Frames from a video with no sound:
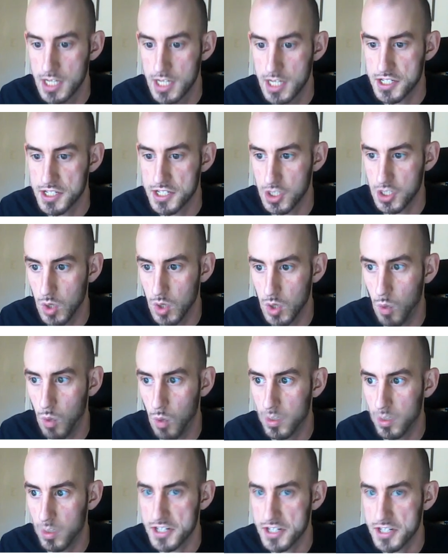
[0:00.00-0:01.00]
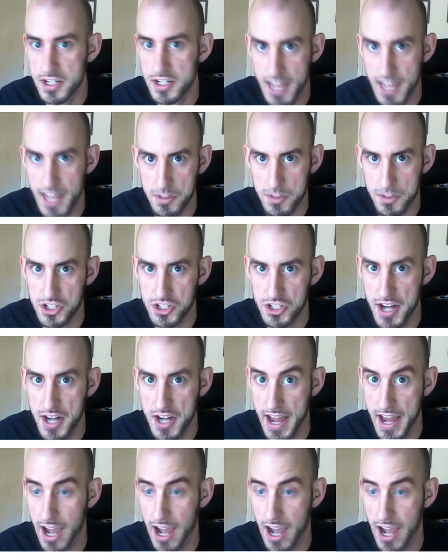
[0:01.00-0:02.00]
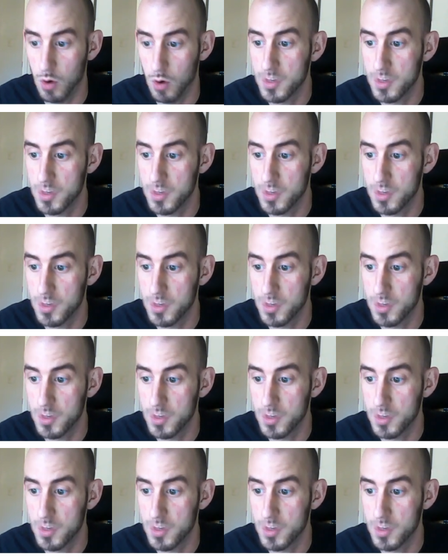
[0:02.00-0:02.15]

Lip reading: So what is our damage now?